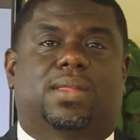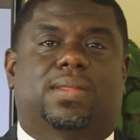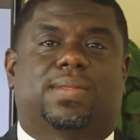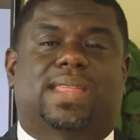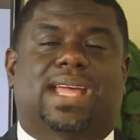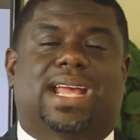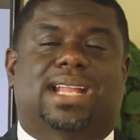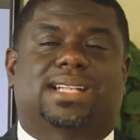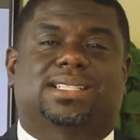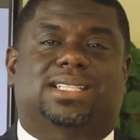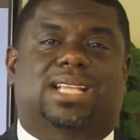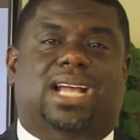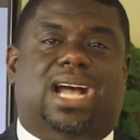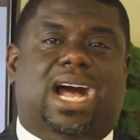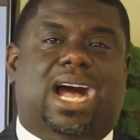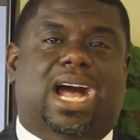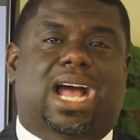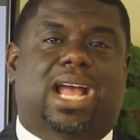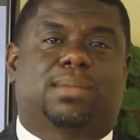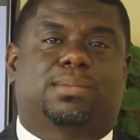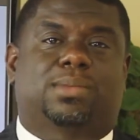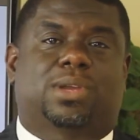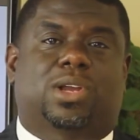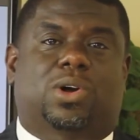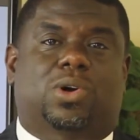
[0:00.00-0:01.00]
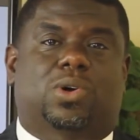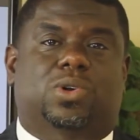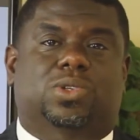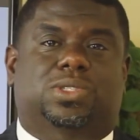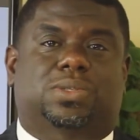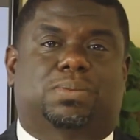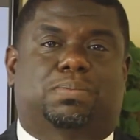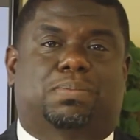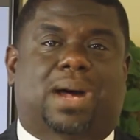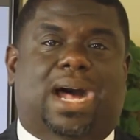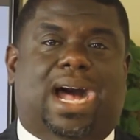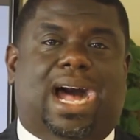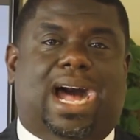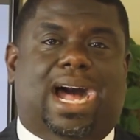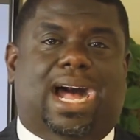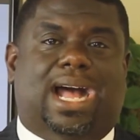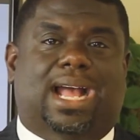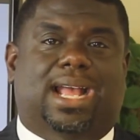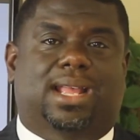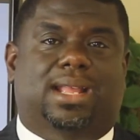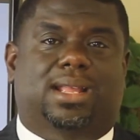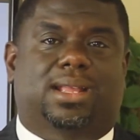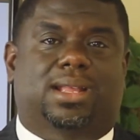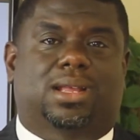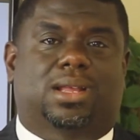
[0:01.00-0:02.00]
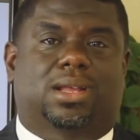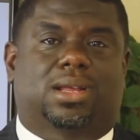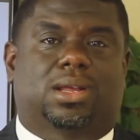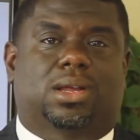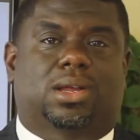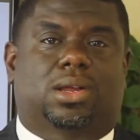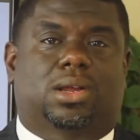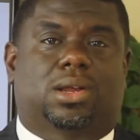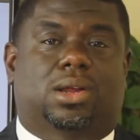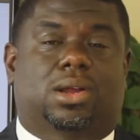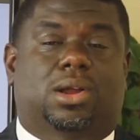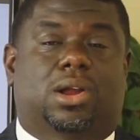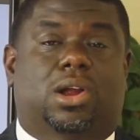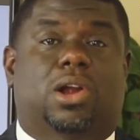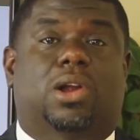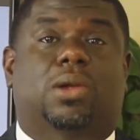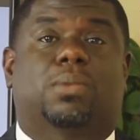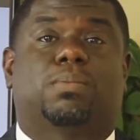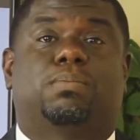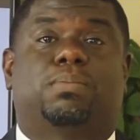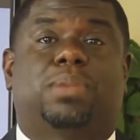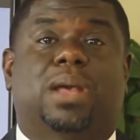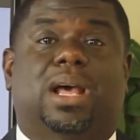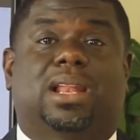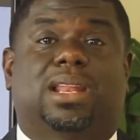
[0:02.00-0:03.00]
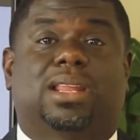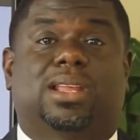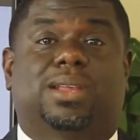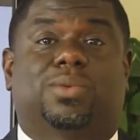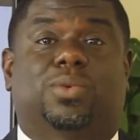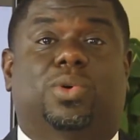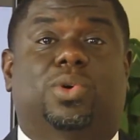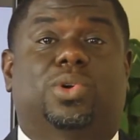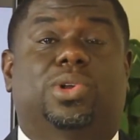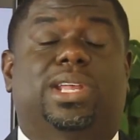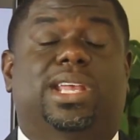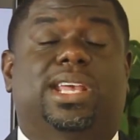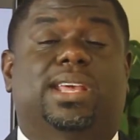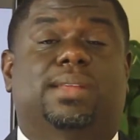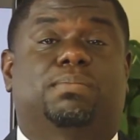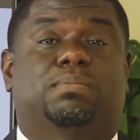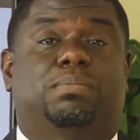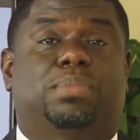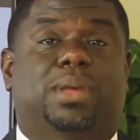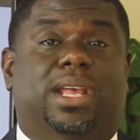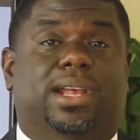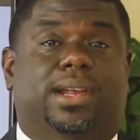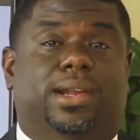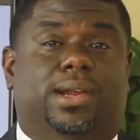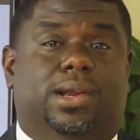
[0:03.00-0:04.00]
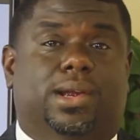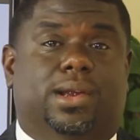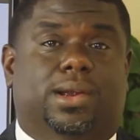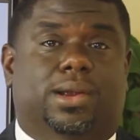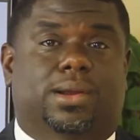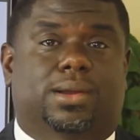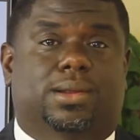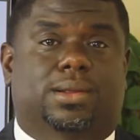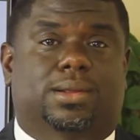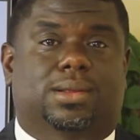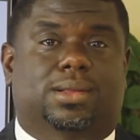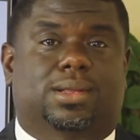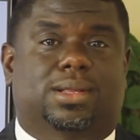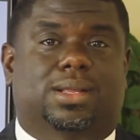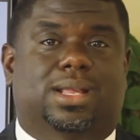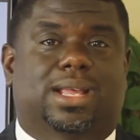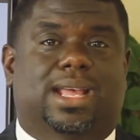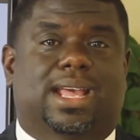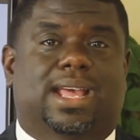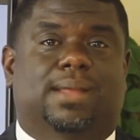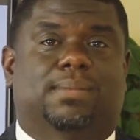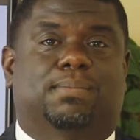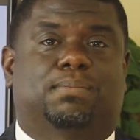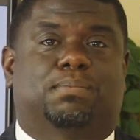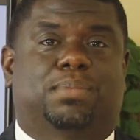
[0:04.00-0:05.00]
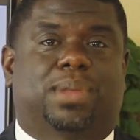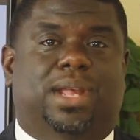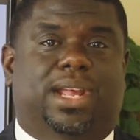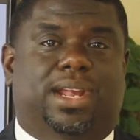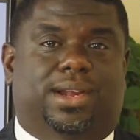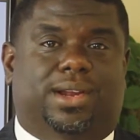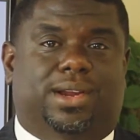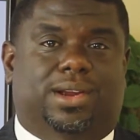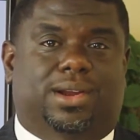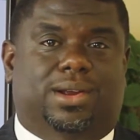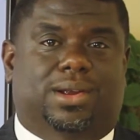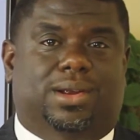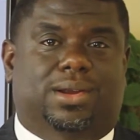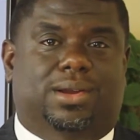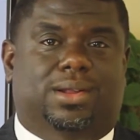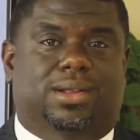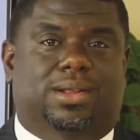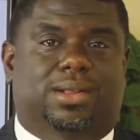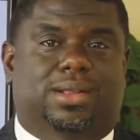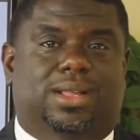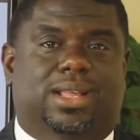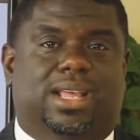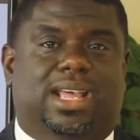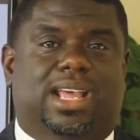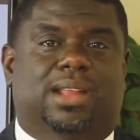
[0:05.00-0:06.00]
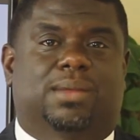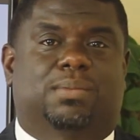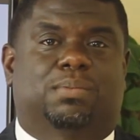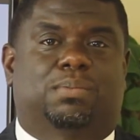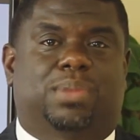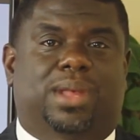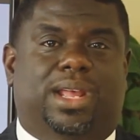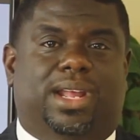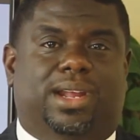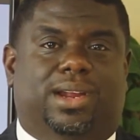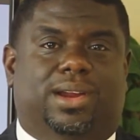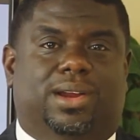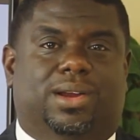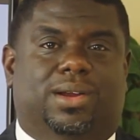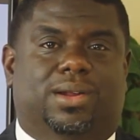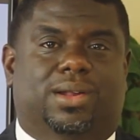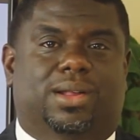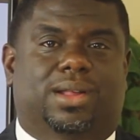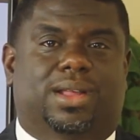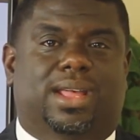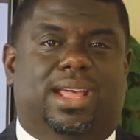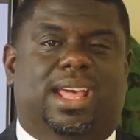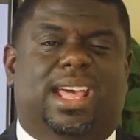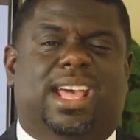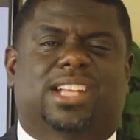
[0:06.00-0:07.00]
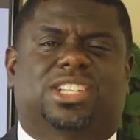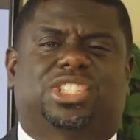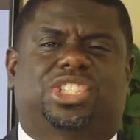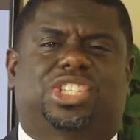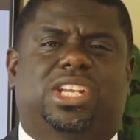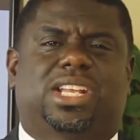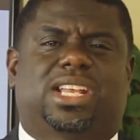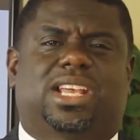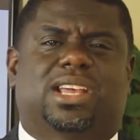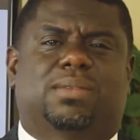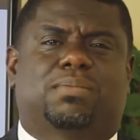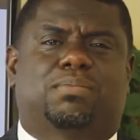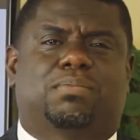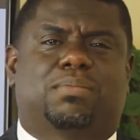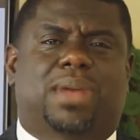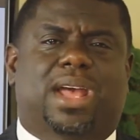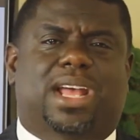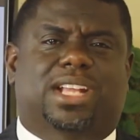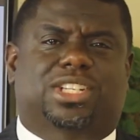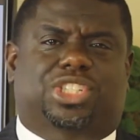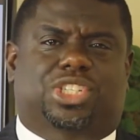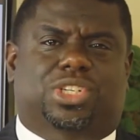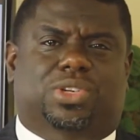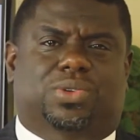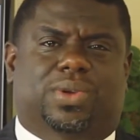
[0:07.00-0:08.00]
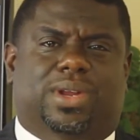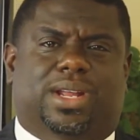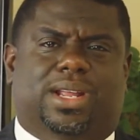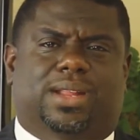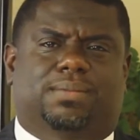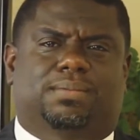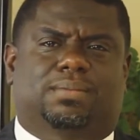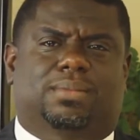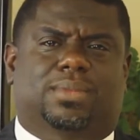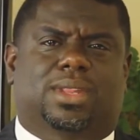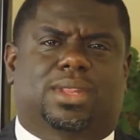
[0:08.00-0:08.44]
that time goes by, her belly will get bigger and bigger and bigger. And she can measure it